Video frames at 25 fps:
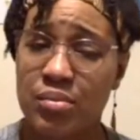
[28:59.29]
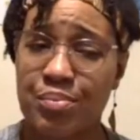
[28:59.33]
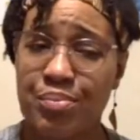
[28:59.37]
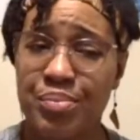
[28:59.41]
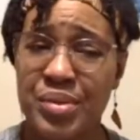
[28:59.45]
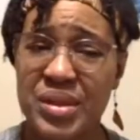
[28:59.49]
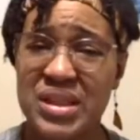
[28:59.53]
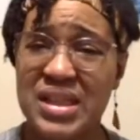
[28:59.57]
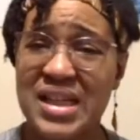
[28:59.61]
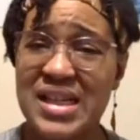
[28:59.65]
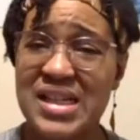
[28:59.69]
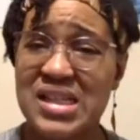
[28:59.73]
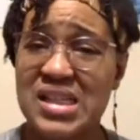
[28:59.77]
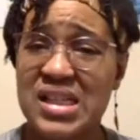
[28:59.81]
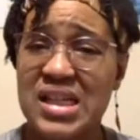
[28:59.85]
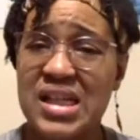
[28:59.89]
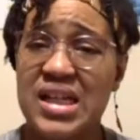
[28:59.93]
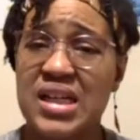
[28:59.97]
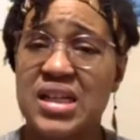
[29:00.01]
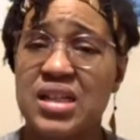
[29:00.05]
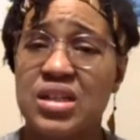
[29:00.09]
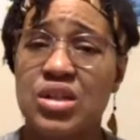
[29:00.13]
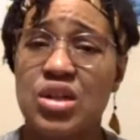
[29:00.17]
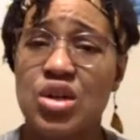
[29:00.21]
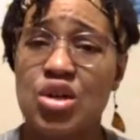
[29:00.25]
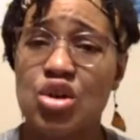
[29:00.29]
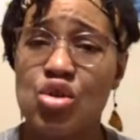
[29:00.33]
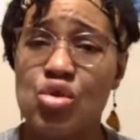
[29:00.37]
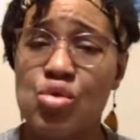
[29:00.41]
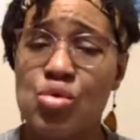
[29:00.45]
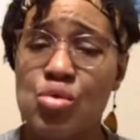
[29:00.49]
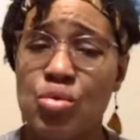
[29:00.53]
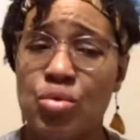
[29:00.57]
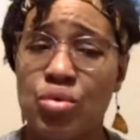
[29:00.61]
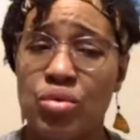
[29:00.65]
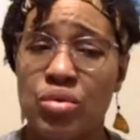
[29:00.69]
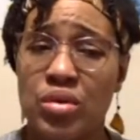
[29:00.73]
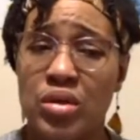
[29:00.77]
but they said
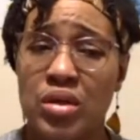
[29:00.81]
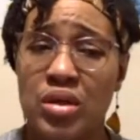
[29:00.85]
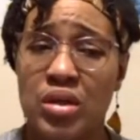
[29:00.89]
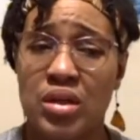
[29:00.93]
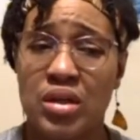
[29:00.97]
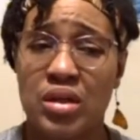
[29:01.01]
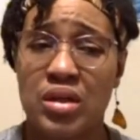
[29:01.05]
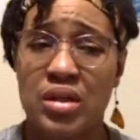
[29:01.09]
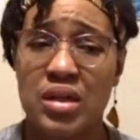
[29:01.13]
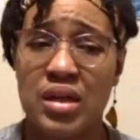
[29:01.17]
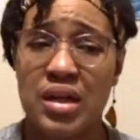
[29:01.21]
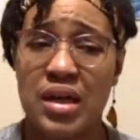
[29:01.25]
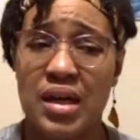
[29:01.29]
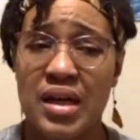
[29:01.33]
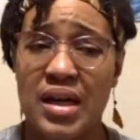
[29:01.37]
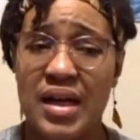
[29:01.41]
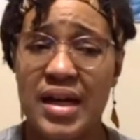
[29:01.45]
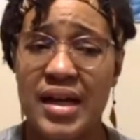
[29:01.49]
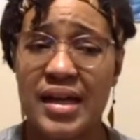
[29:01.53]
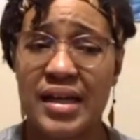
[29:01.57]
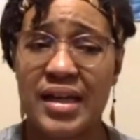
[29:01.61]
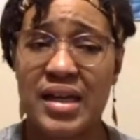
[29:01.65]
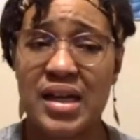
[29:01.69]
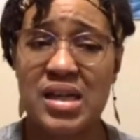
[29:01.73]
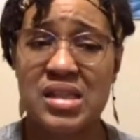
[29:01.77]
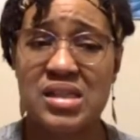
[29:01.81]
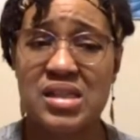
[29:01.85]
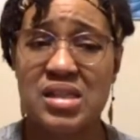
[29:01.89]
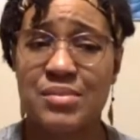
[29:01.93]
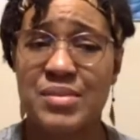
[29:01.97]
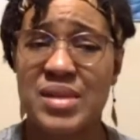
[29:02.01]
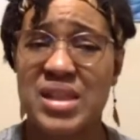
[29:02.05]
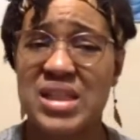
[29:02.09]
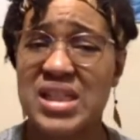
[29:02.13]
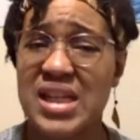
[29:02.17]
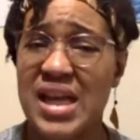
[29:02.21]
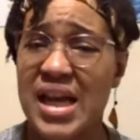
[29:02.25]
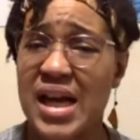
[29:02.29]
no, I got some
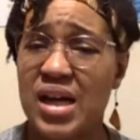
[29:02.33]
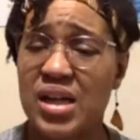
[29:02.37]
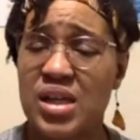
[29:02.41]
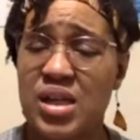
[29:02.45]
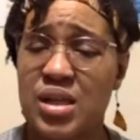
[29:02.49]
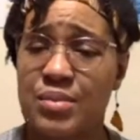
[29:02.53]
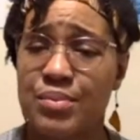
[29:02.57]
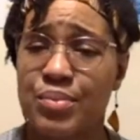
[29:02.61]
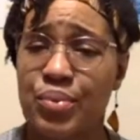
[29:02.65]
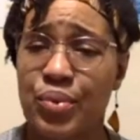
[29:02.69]
Italian